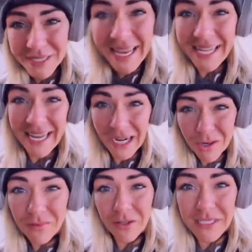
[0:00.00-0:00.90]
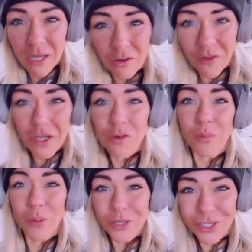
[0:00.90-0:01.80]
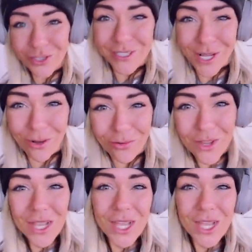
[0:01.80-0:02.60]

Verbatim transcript: you take care of yourself and you push yourself